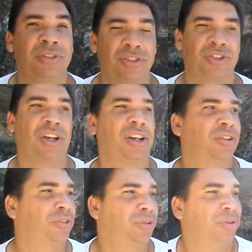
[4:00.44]
shout
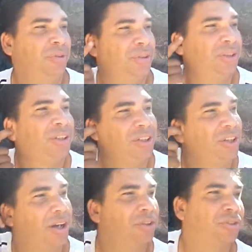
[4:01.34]
out to
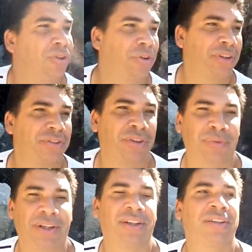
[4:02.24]
young Torres
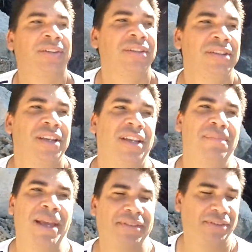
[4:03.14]
over there in
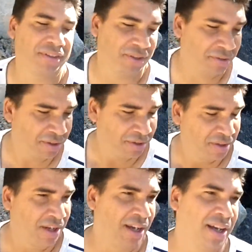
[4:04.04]
Mexico,
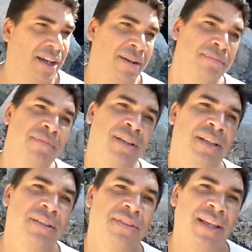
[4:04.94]

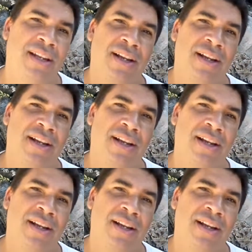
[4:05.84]
he said,